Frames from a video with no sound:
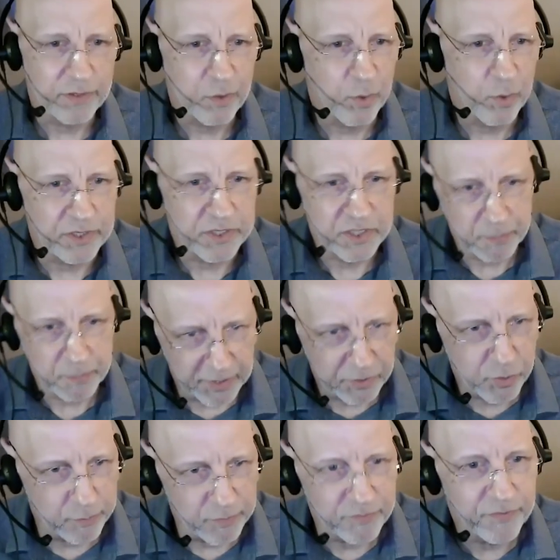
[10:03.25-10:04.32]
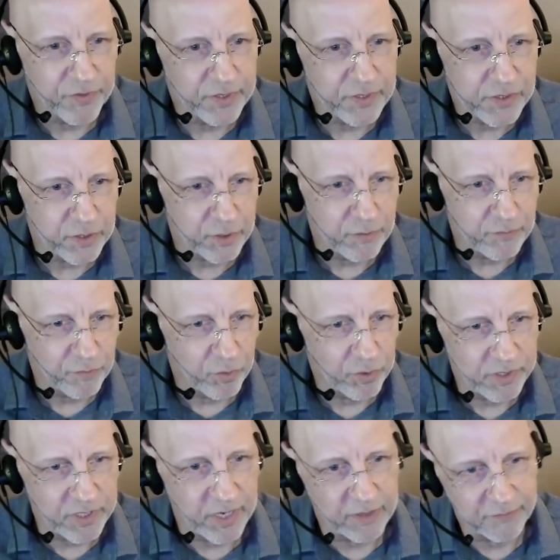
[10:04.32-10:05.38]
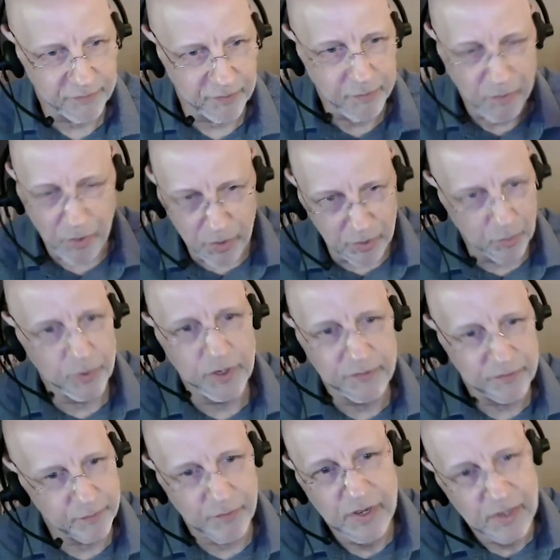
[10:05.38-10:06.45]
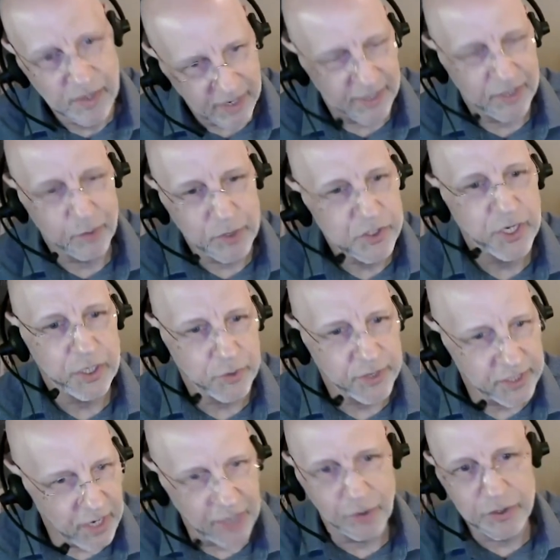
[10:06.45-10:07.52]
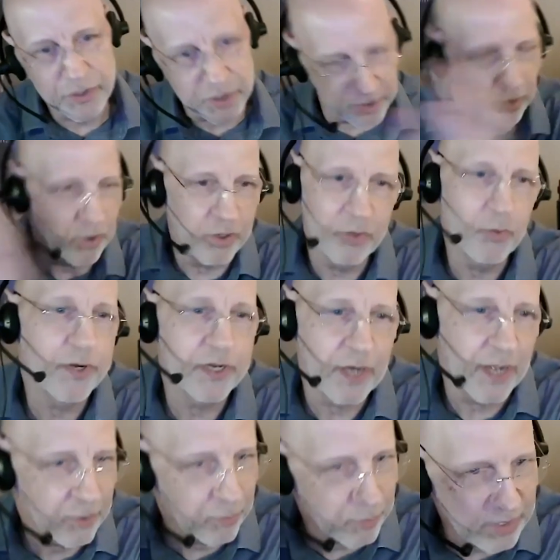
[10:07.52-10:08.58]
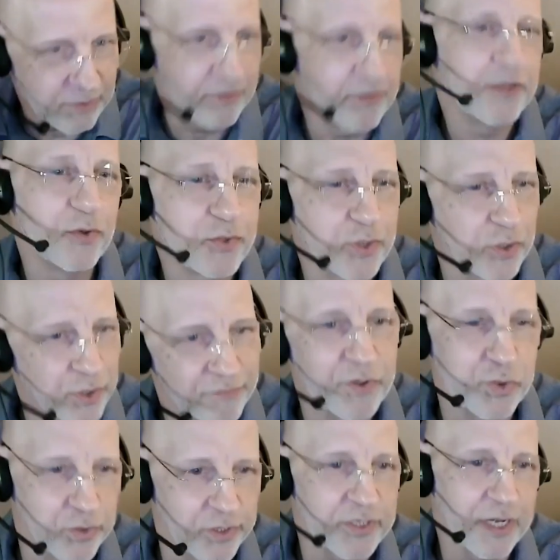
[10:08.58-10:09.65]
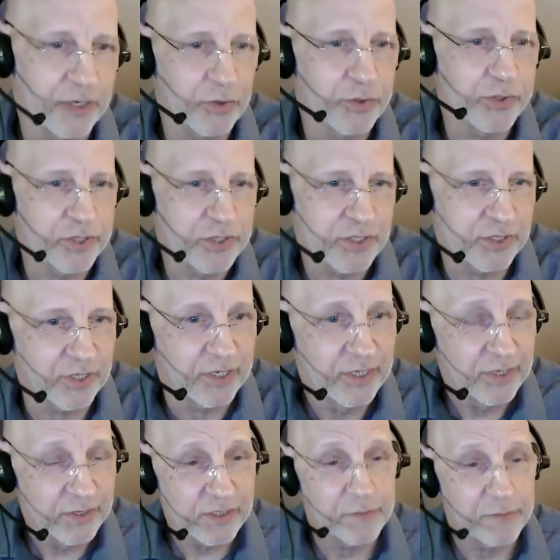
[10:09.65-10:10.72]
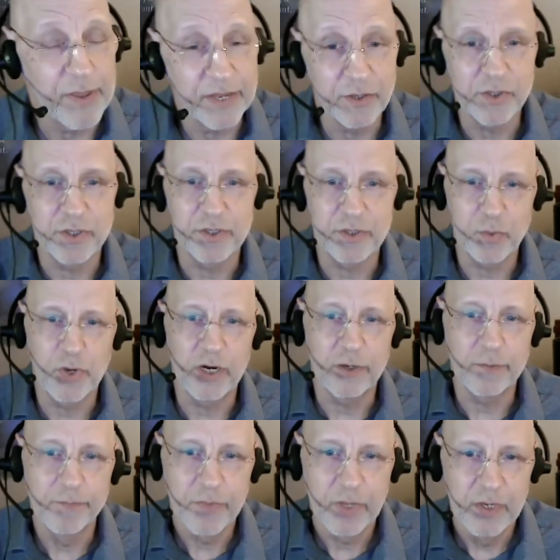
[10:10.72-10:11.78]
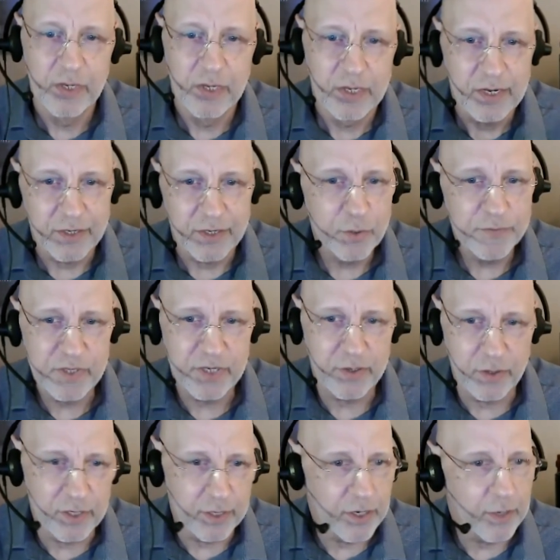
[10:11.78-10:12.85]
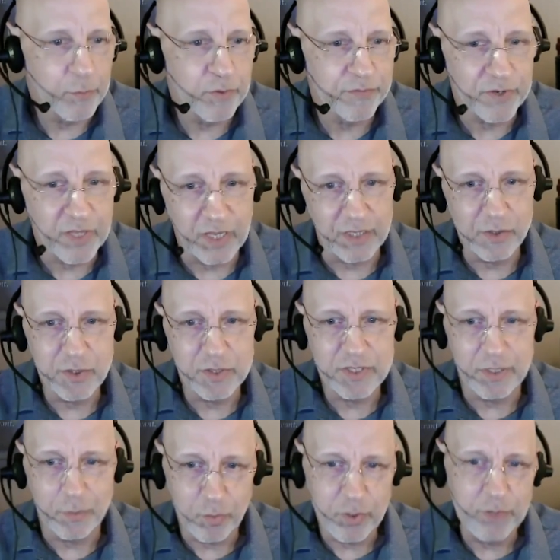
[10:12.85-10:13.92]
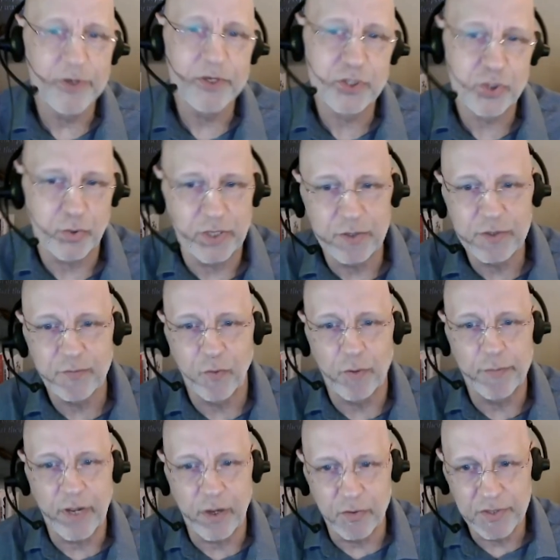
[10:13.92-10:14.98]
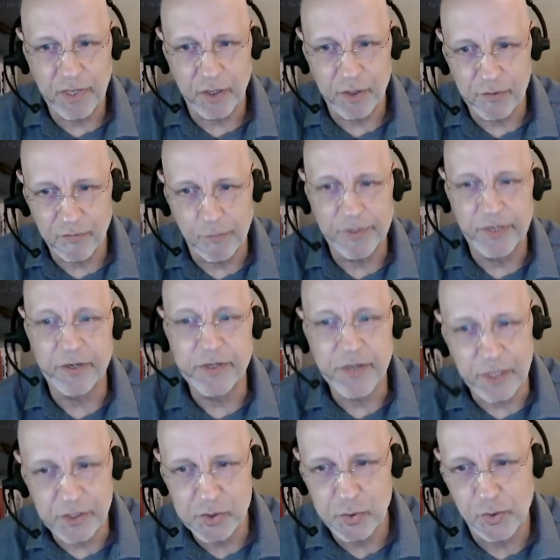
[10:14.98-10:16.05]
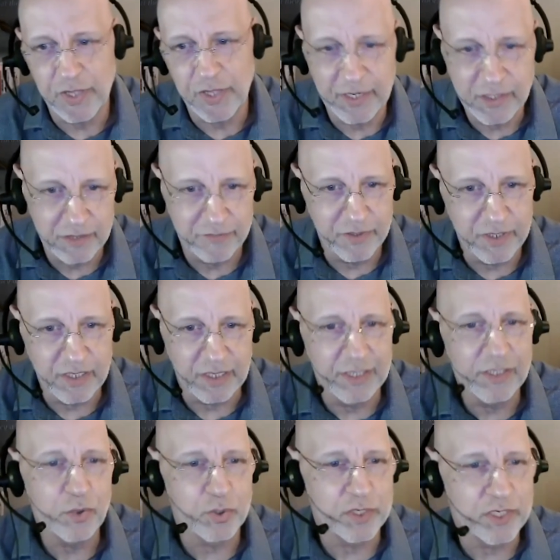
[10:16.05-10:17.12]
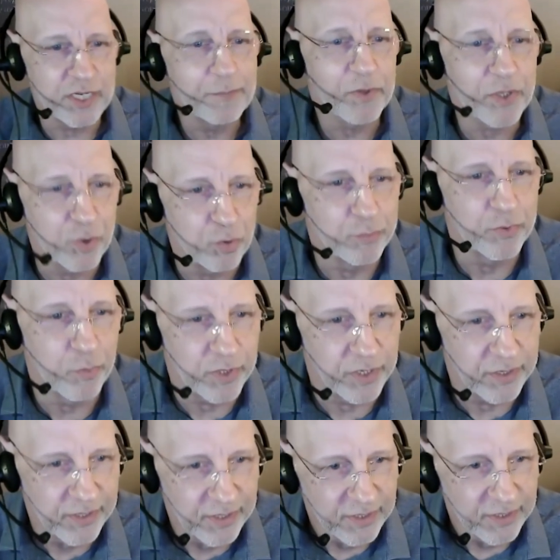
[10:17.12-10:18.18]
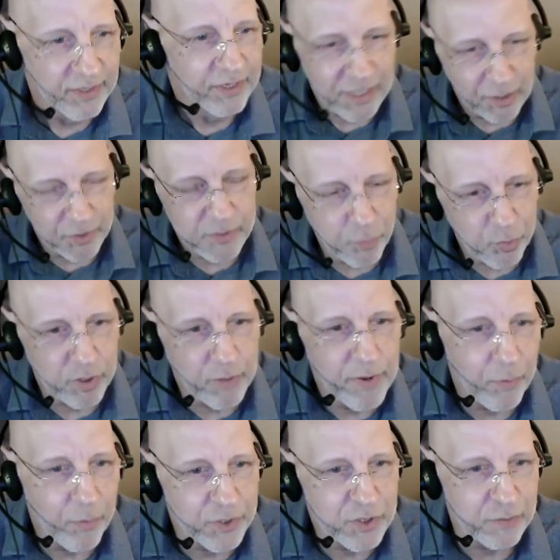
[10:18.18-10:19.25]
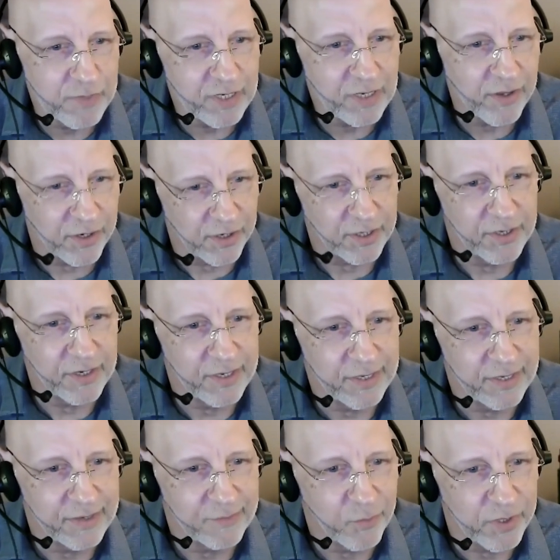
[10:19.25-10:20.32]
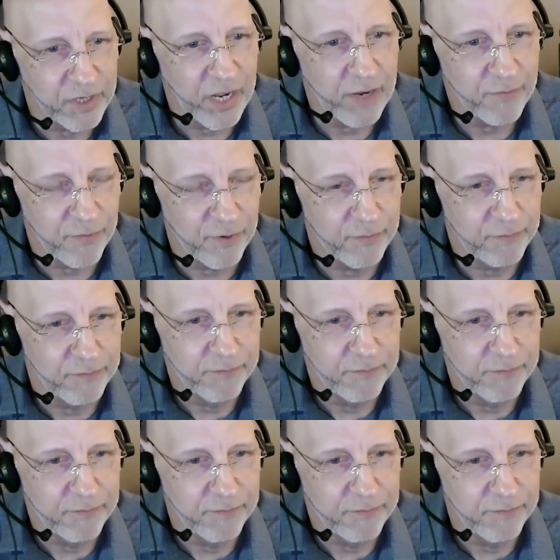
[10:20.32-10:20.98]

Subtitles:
quite a spectrum of things that you've looked at, from all the way from how do we generate knowledge to all the way how do we use artificial intelligence to manage it as well. Now, you've said on a number of occasions that we must transform healthcare from an industrial activity into a deeply human one. Tell us more about what you mean there and where it came from.